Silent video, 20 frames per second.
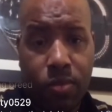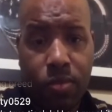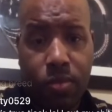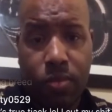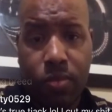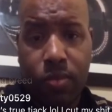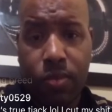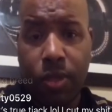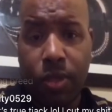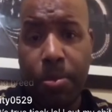
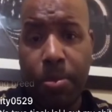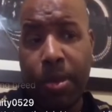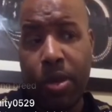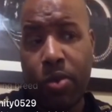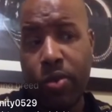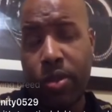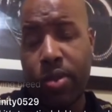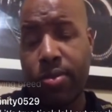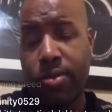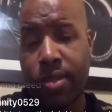i mean when
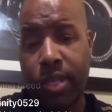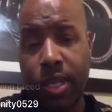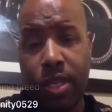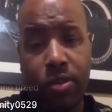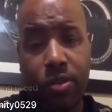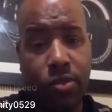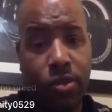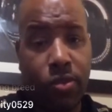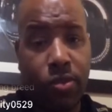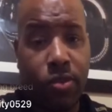you're single you
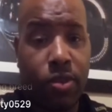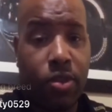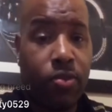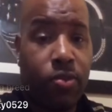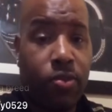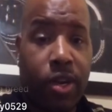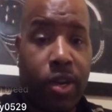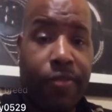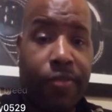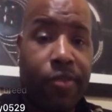can do
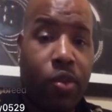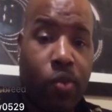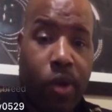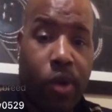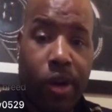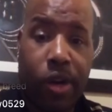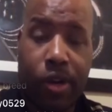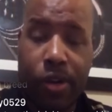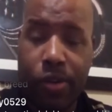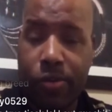whatever you want to
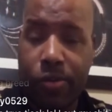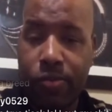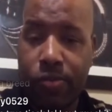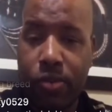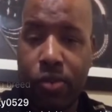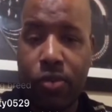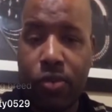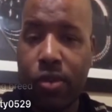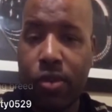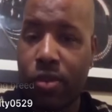do you
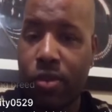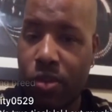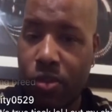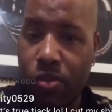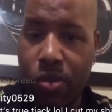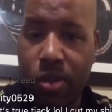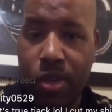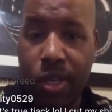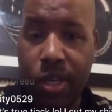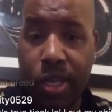can you
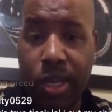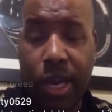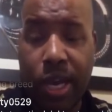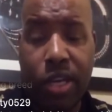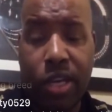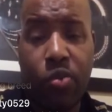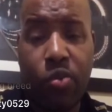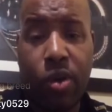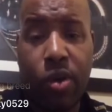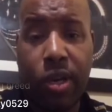can look how you
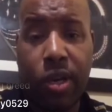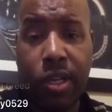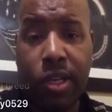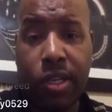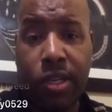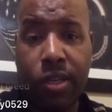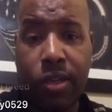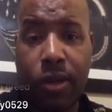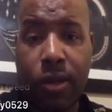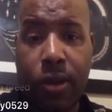want to look
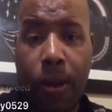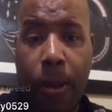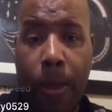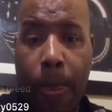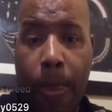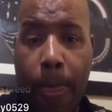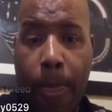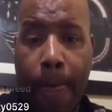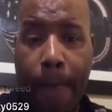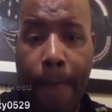
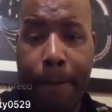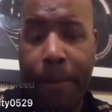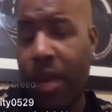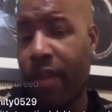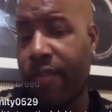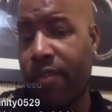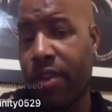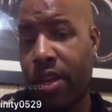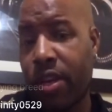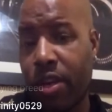even
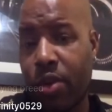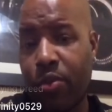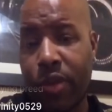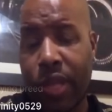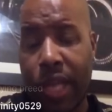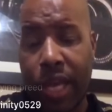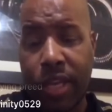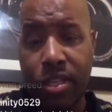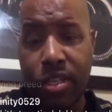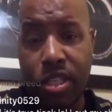in a
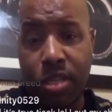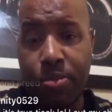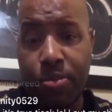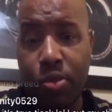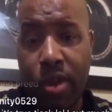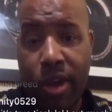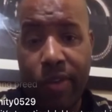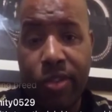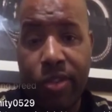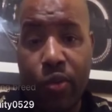relationship you have
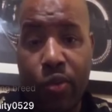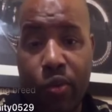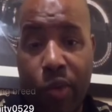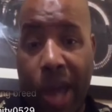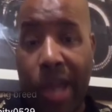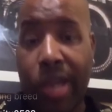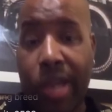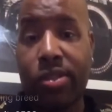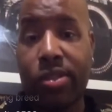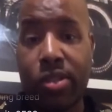the right
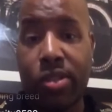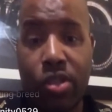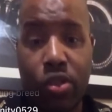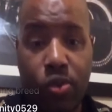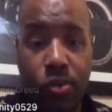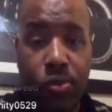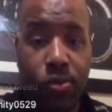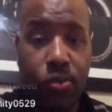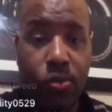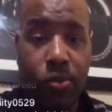to do
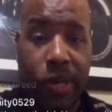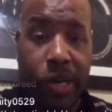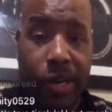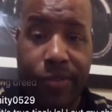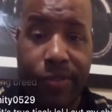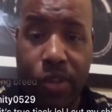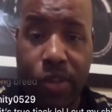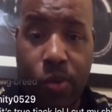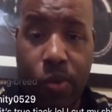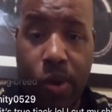whatever you
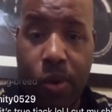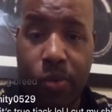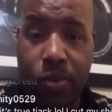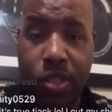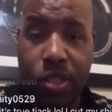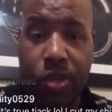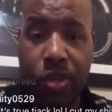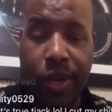want with your hair